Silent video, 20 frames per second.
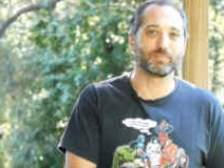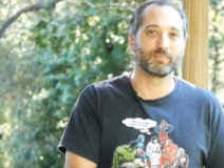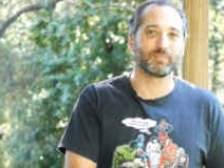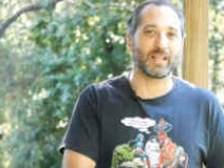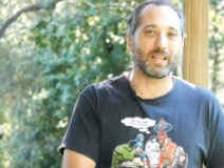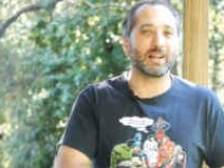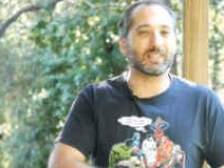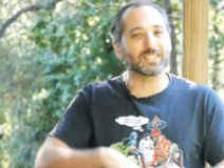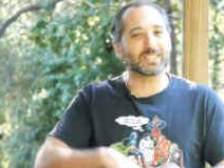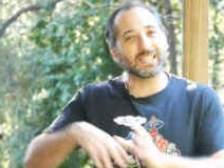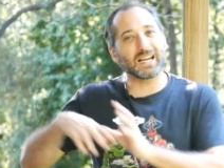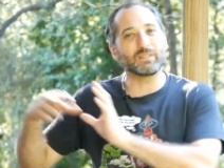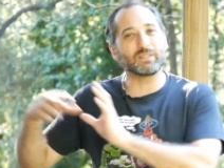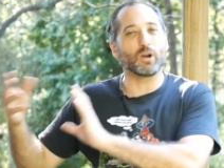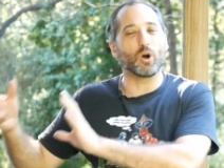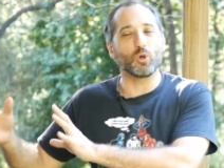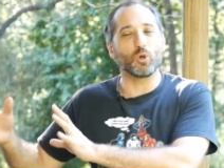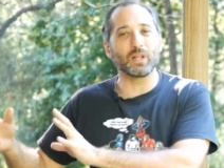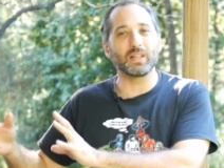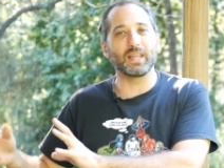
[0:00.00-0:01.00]
Outside
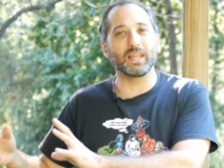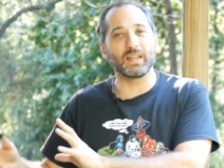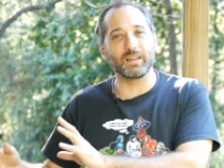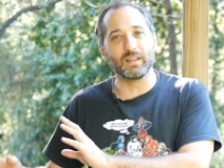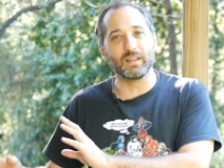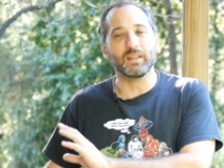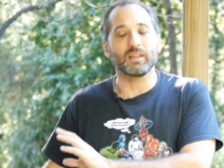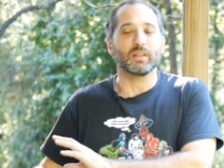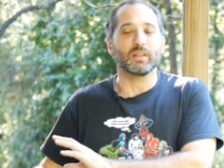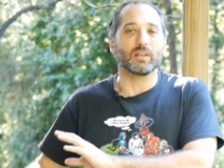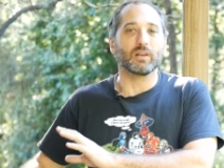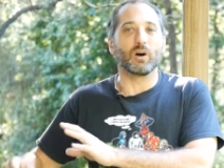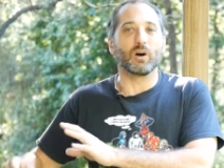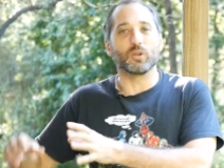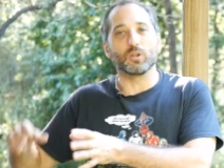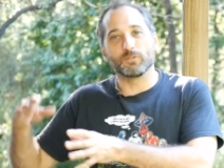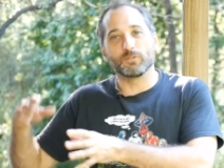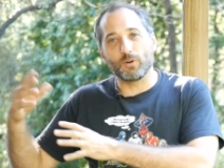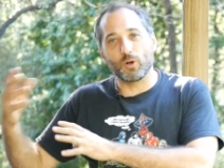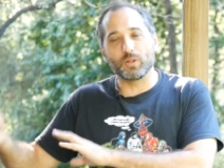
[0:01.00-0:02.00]
the Holy Land,
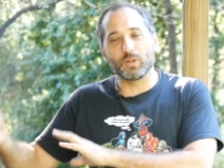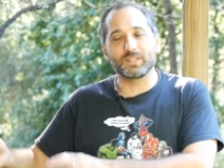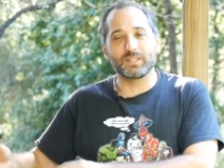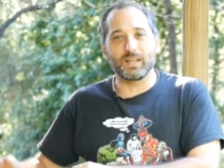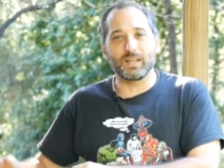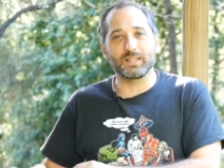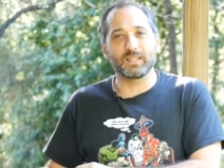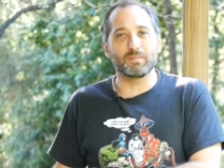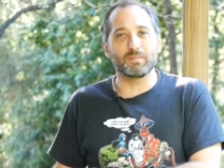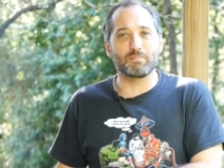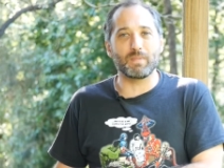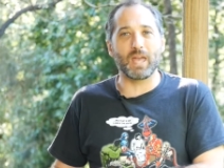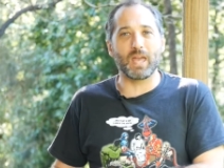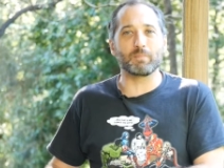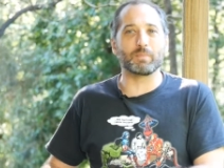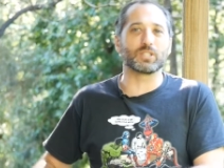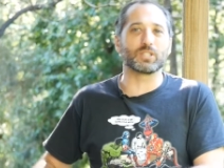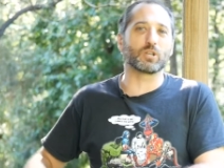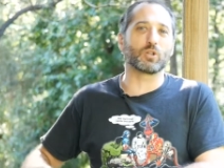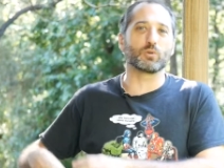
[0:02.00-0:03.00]
you're following the 10
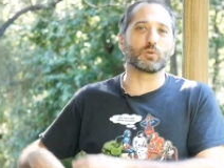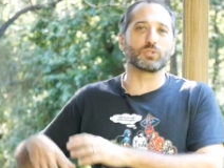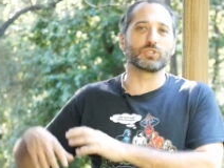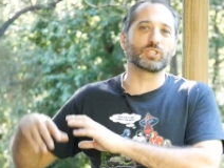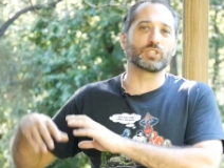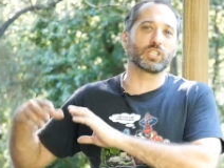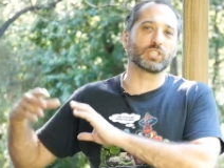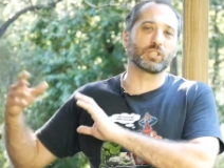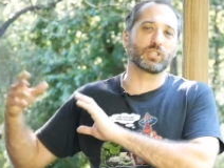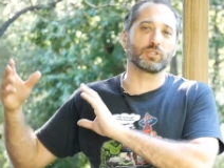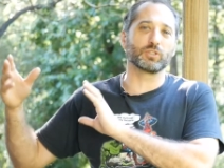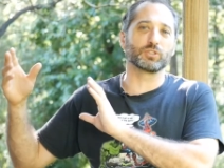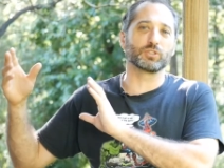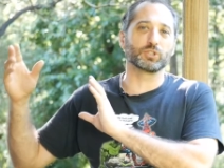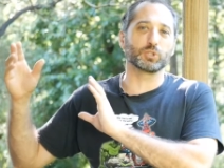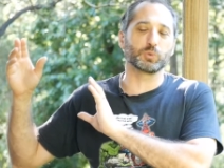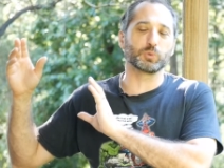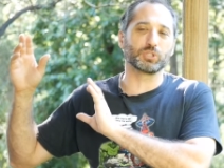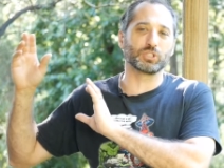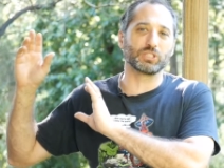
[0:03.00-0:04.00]
Commandments, all those 600
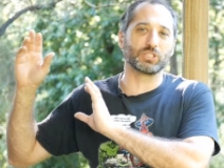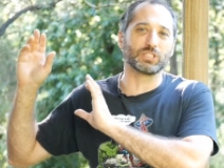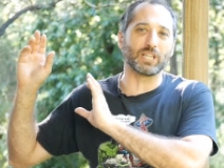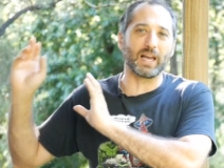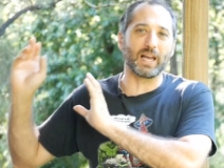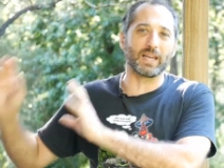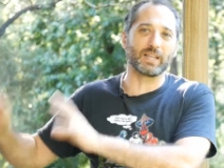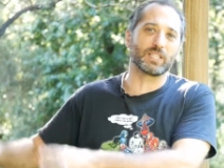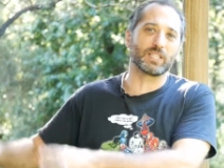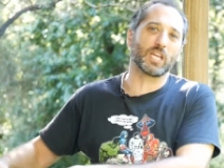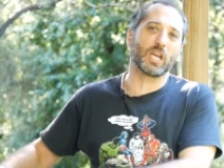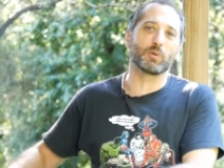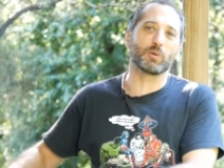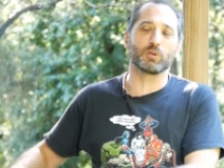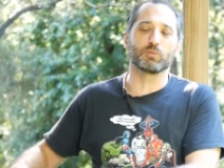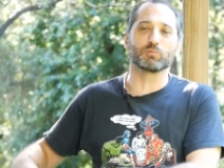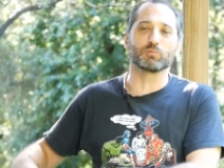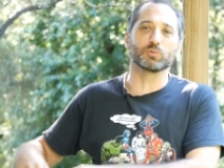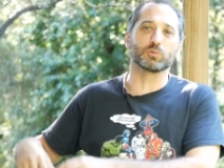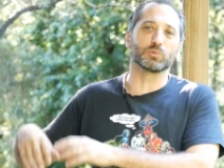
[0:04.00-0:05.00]
Jewish
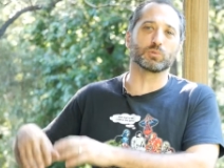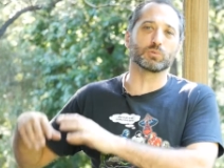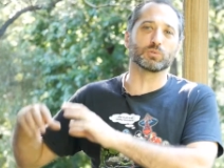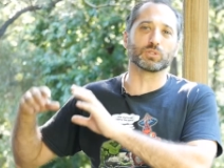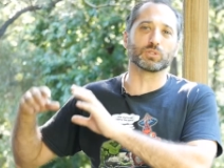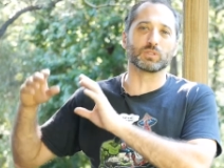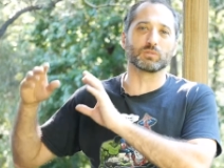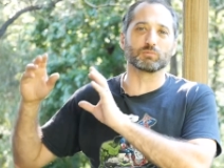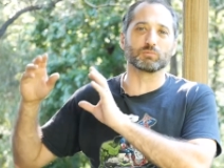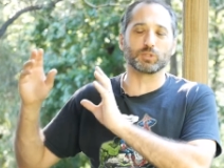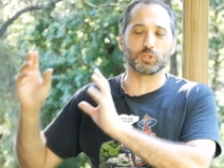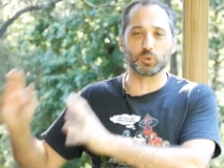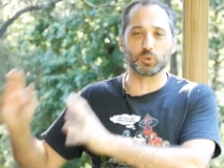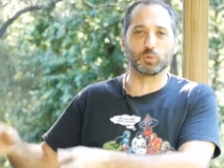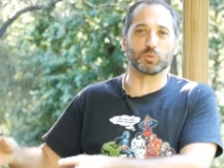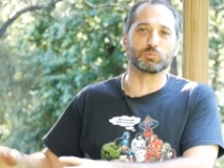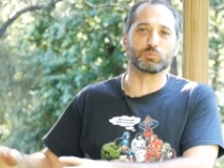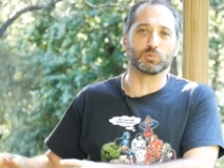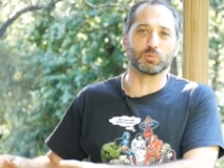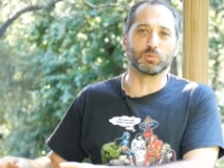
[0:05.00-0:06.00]
dietary rules and
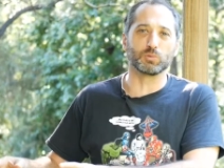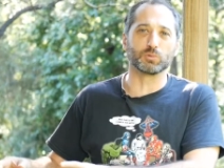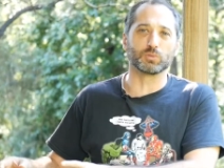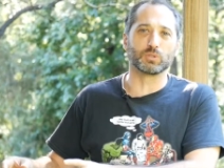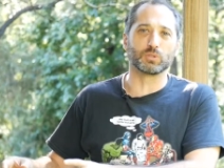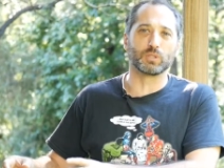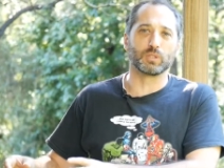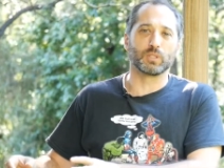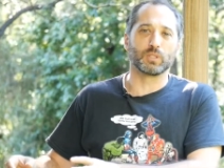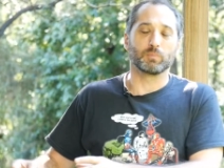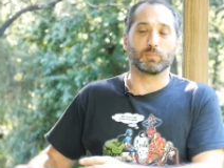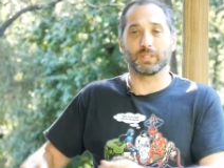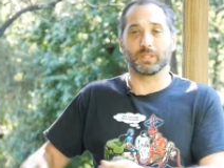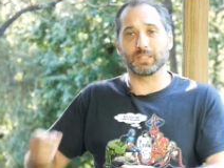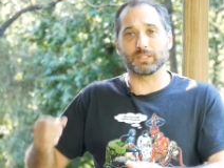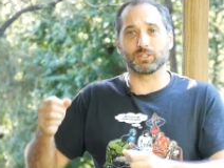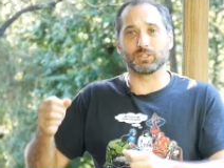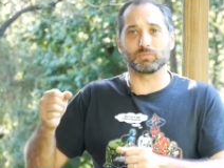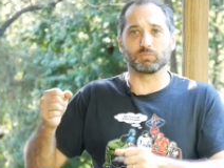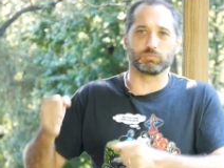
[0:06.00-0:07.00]
ritual rules
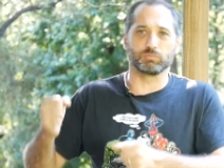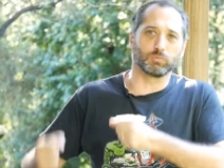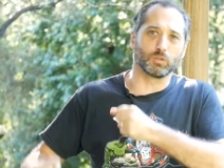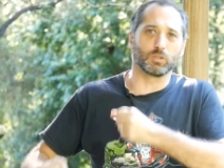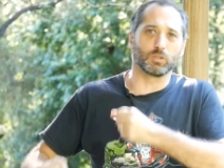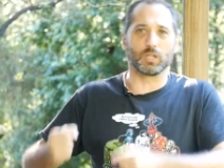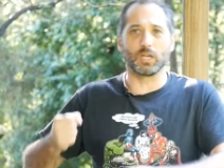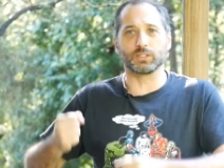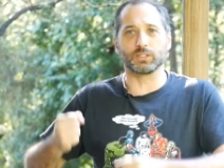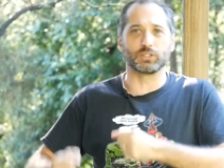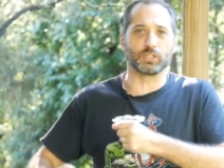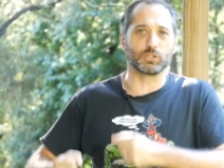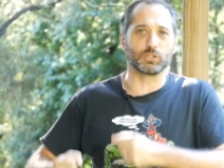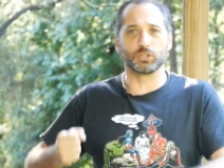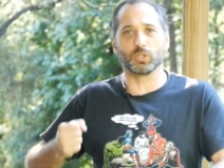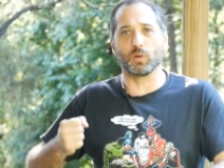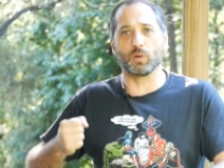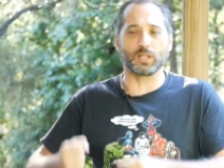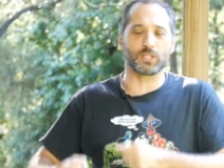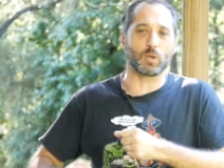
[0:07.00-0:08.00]
because, well, God said
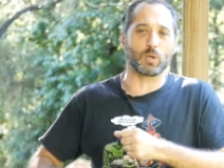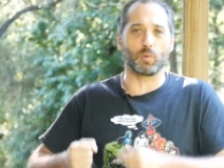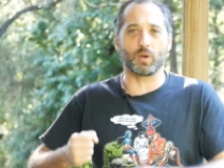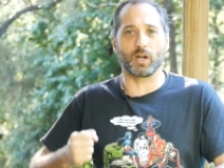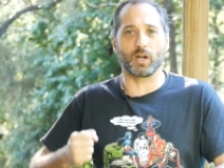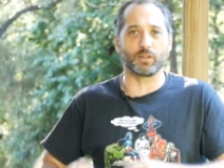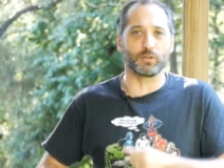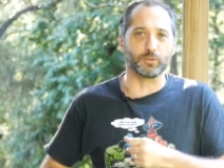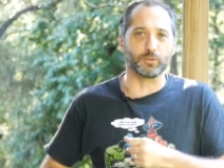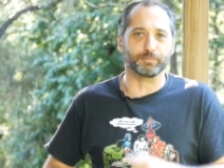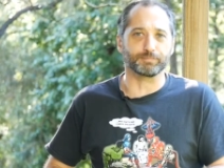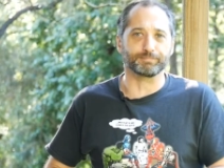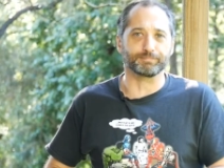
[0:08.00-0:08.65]
so and that's how we've got to do.